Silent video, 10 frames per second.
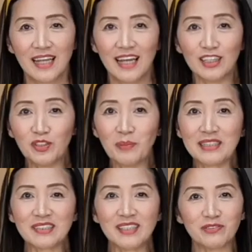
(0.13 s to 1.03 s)
Hello
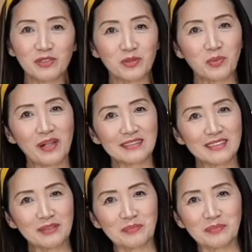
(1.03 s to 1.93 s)
matcha lovers,
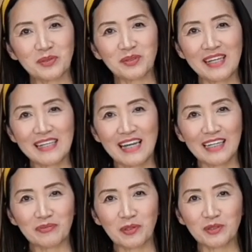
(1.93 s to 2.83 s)
welcome. Today I
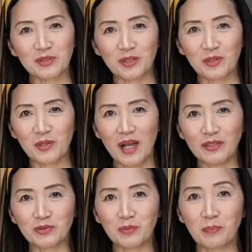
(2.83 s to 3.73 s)
am going to show you
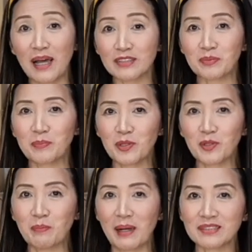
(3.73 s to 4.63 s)
how to batch
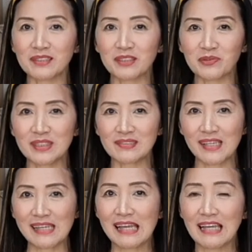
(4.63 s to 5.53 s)
brew matcha green
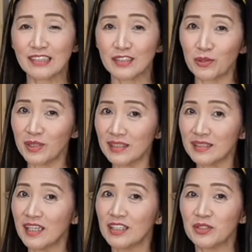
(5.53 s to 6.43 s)
tea so
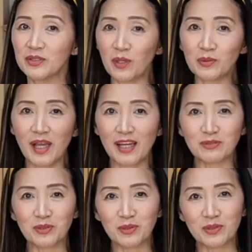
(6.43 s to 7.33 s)
that you don't have
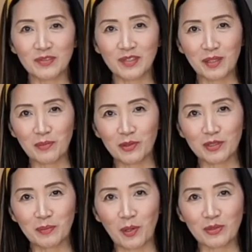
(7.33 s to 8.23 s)
to do the
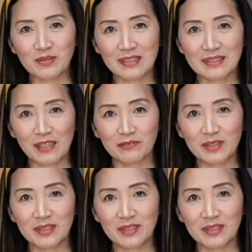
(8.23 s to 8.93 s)
ceremonial process every